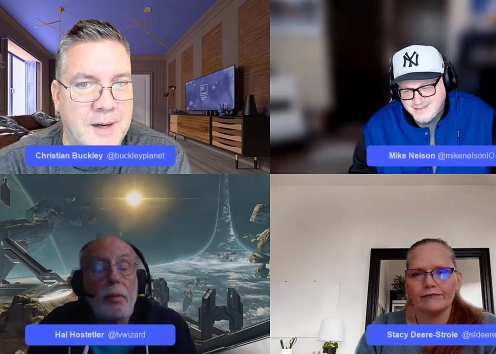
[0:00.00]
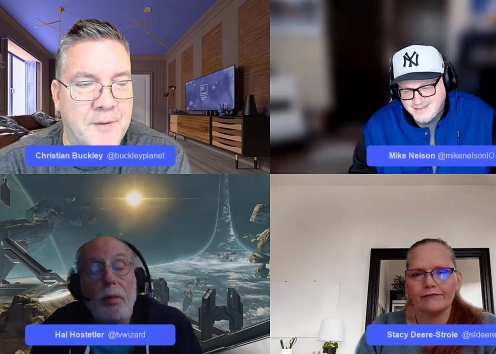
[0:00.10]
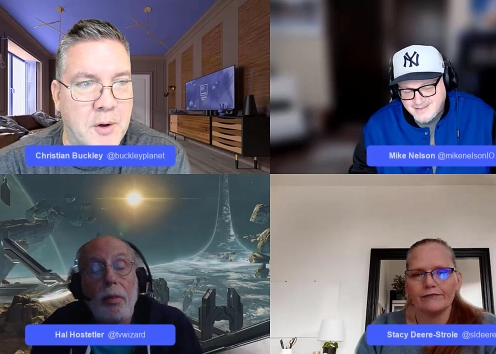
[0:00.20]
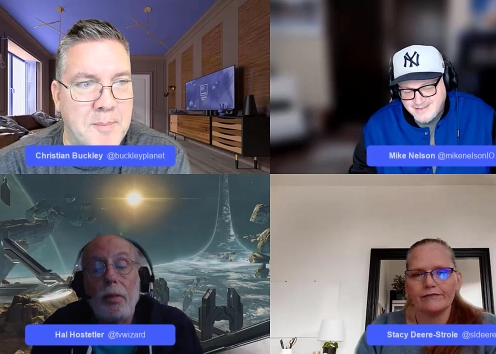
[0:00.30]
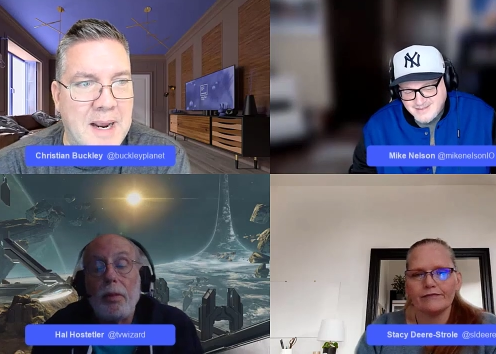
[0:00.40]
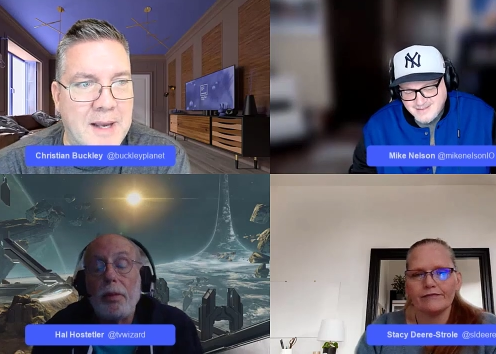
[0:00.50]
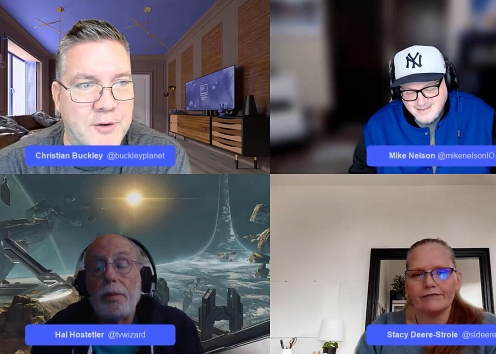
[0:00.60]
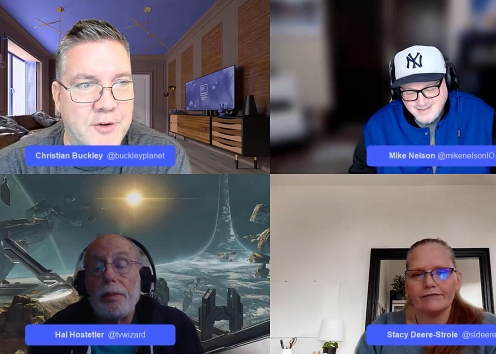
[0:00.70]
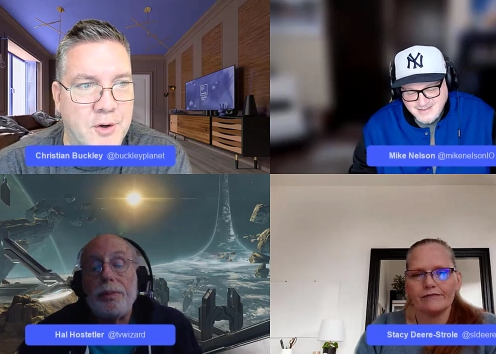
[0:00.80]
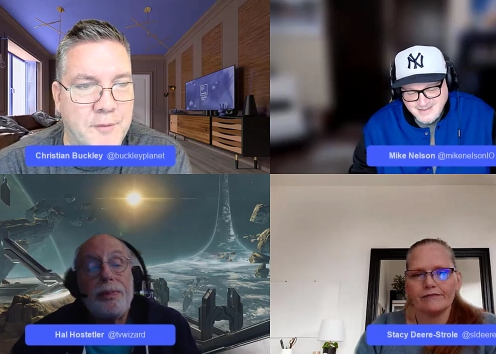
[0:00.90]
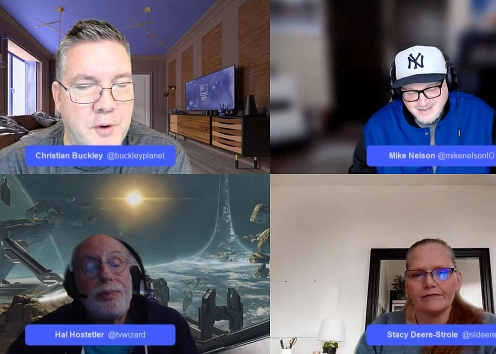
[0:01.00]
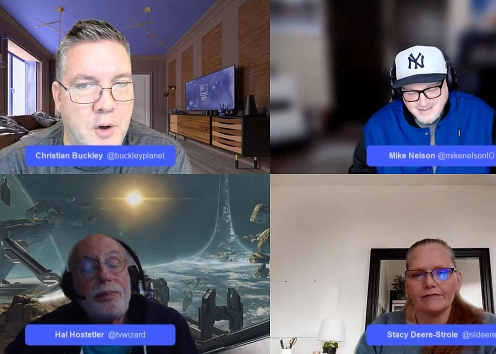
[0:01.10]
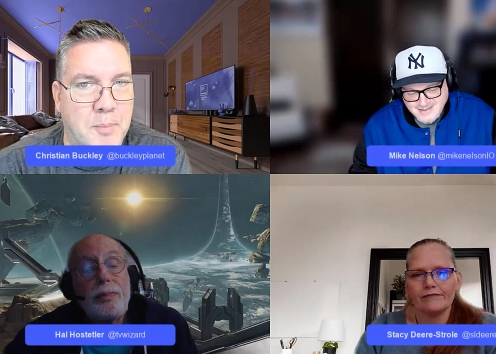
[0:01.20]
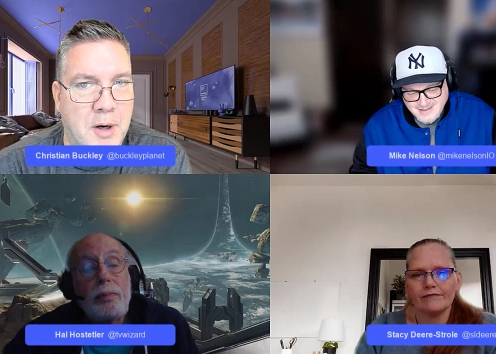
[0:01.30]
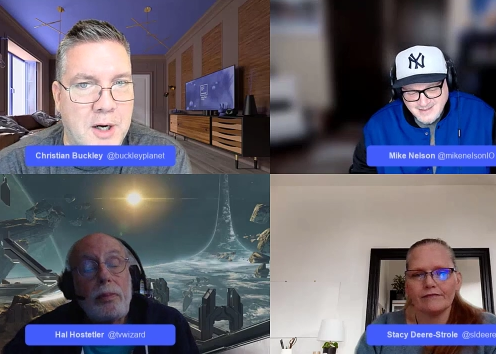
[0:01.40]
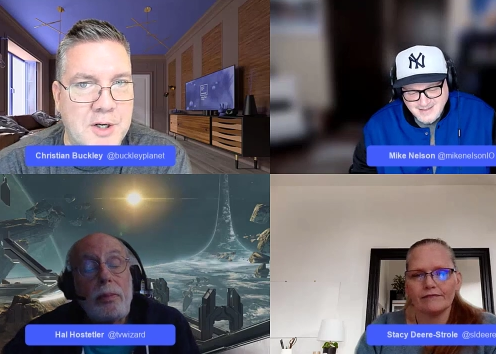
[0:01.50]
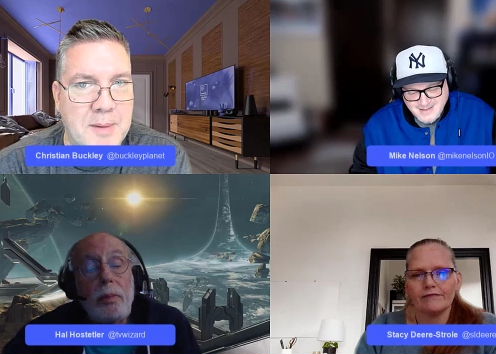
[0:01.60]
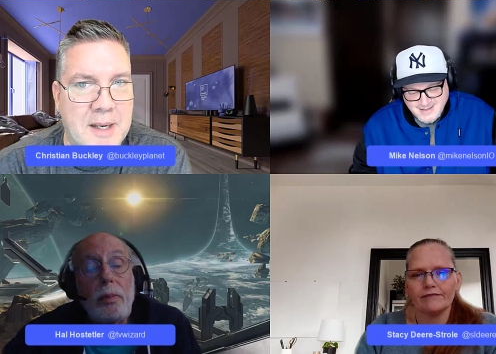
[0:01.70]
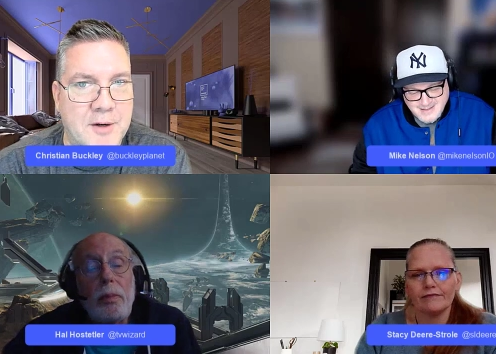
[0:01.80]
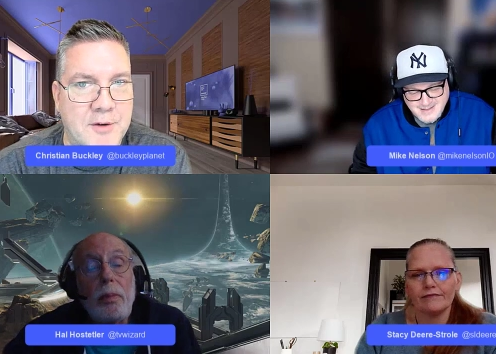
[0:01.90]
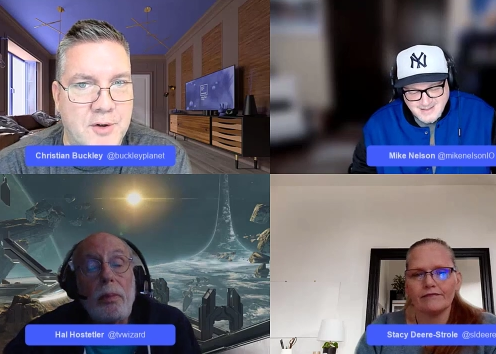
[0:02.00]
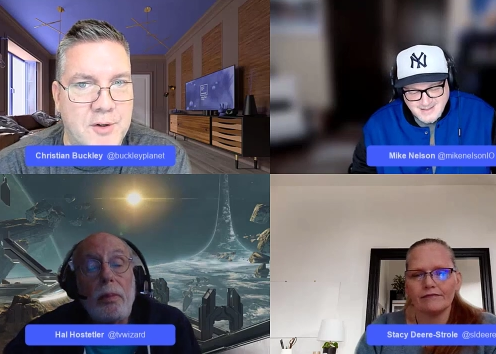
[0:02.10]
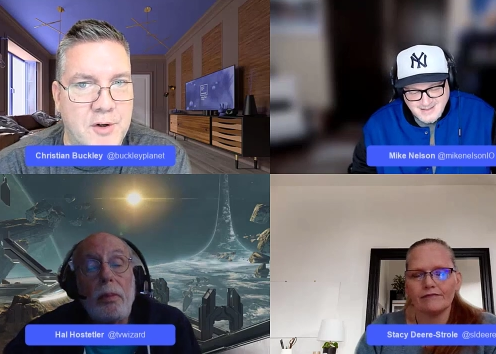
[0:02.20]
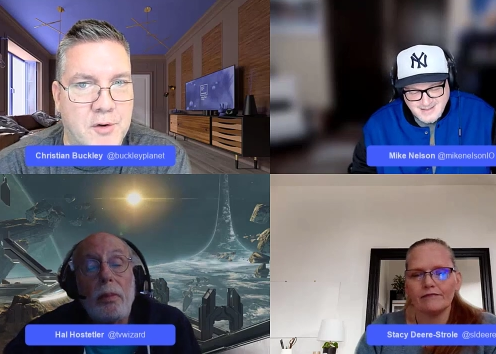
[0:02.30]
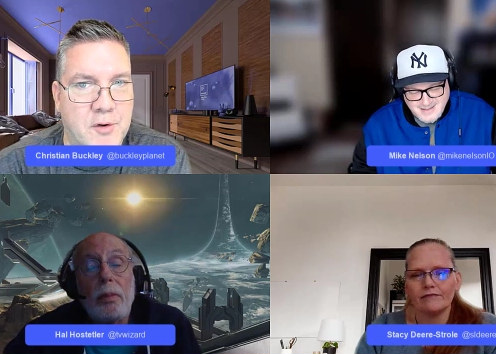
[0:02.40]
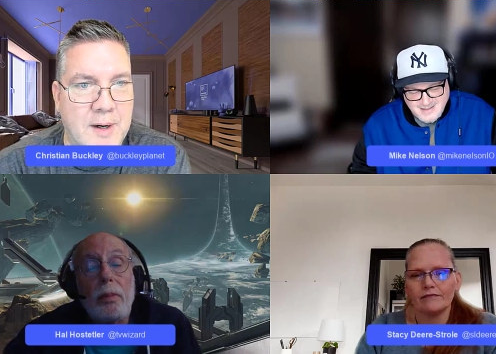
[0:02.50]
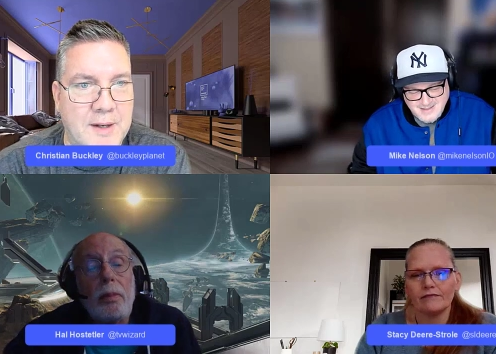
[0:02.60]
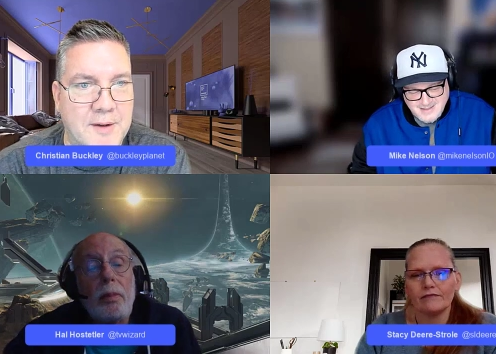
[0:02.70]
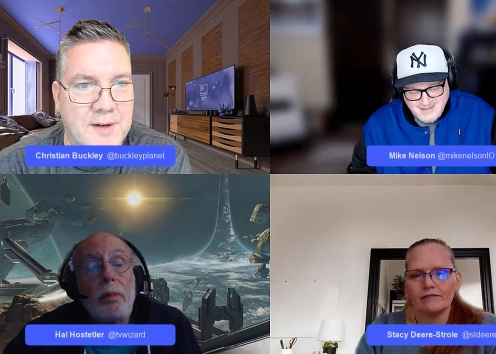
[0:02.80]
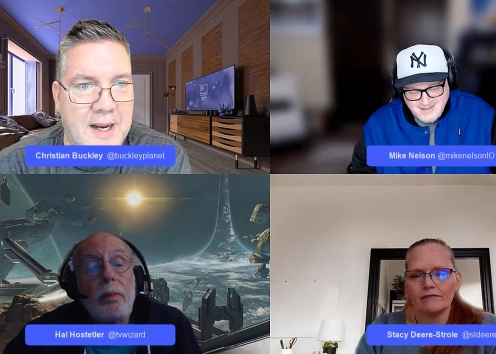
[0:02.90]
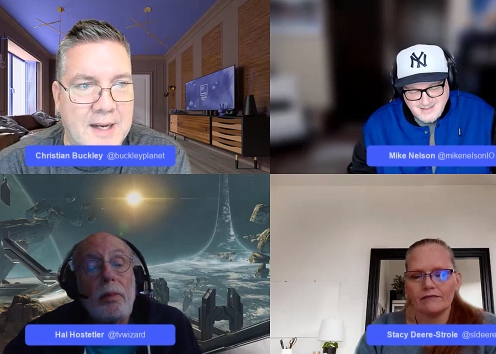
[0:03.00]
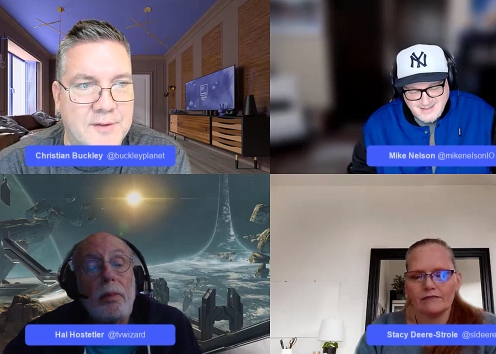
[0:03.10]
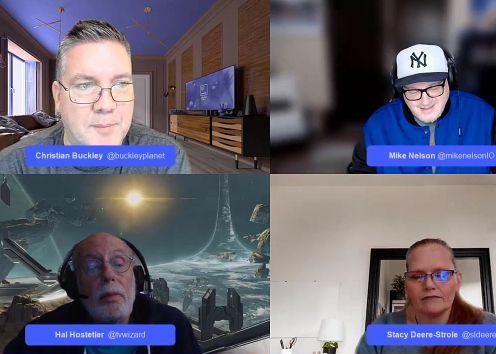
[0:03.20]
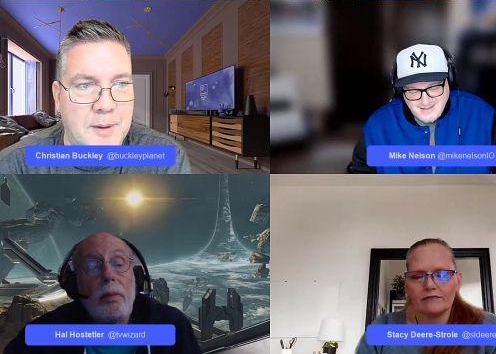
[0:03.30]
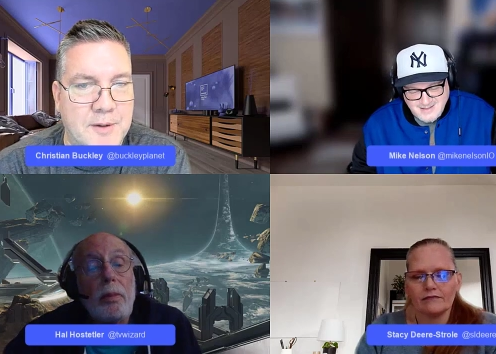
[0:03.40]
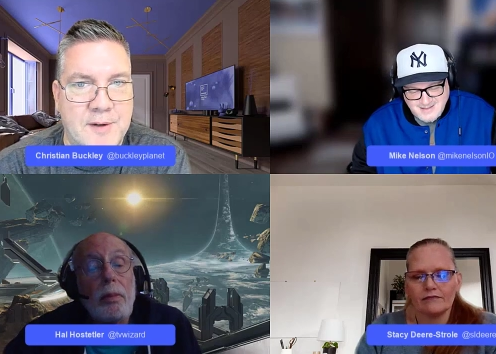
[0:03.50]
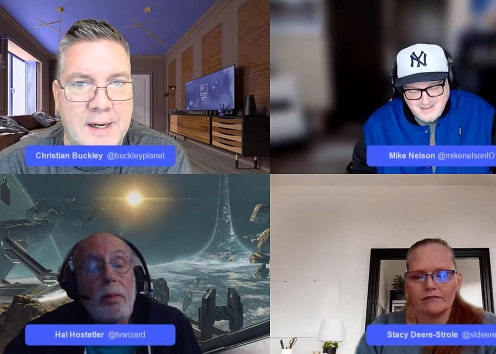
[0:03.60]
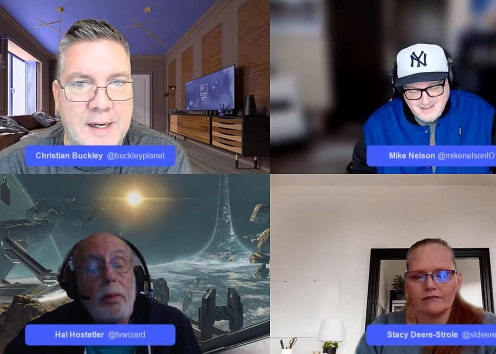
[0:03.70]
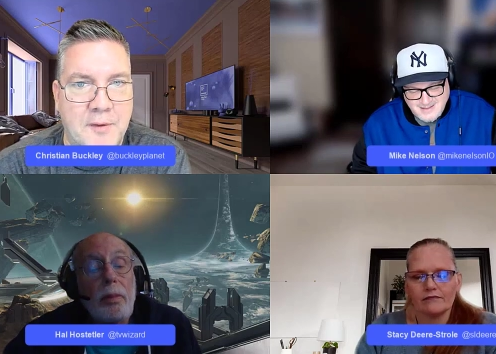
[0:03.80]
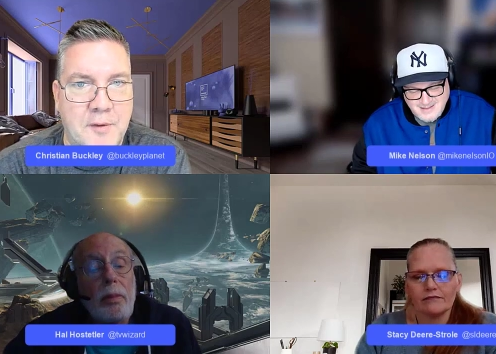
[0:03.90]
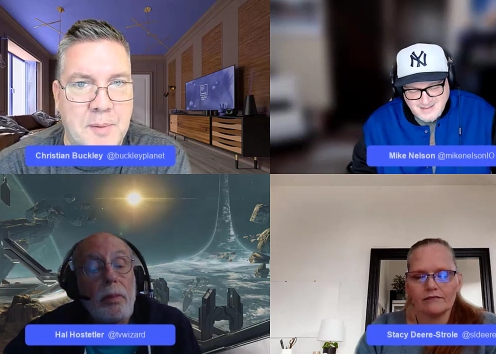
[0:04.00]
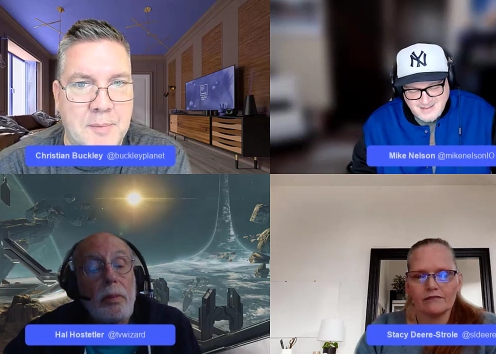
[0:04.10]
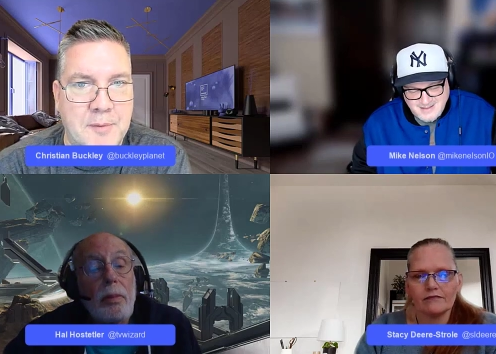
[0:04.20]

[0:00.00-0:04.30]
Speaker 1: Yeah, if you're a manager, if you're a project manager and you're creating the tasks but assigning other